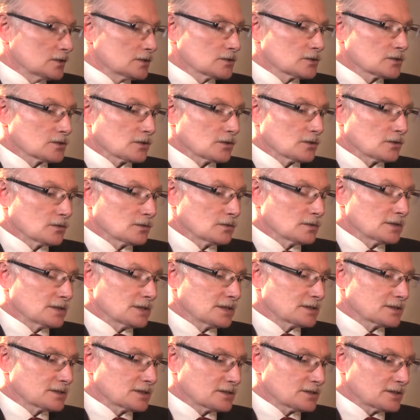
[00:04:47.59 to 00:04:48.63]
So
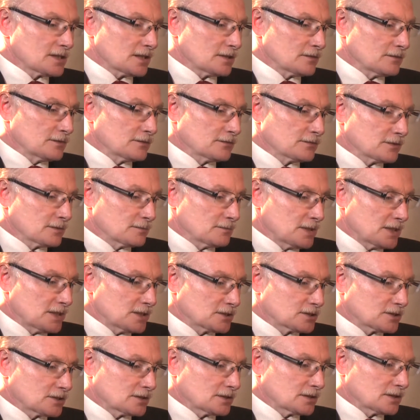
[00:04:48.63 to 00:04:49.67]
it's a set of
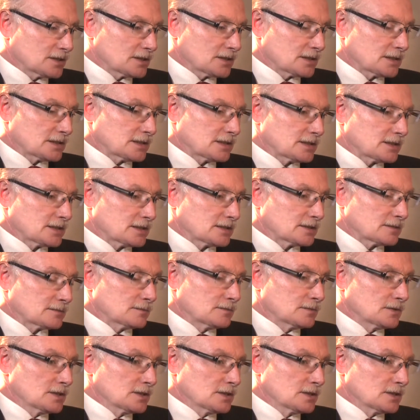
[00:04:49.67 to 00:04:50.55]
information uh,